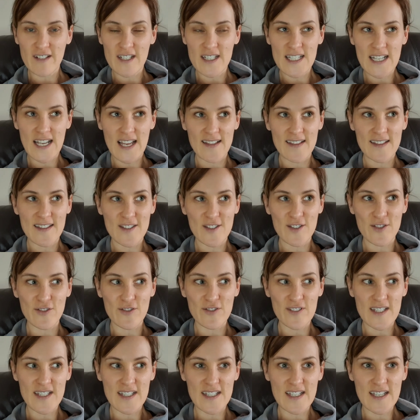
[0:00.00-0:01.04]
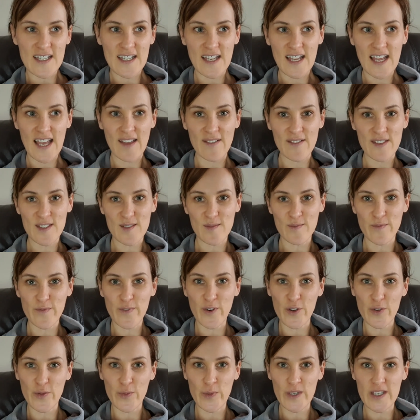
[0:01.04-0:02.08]
dancers and have some
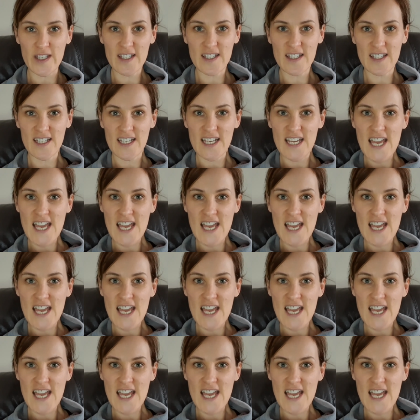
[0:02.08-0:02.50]
fun with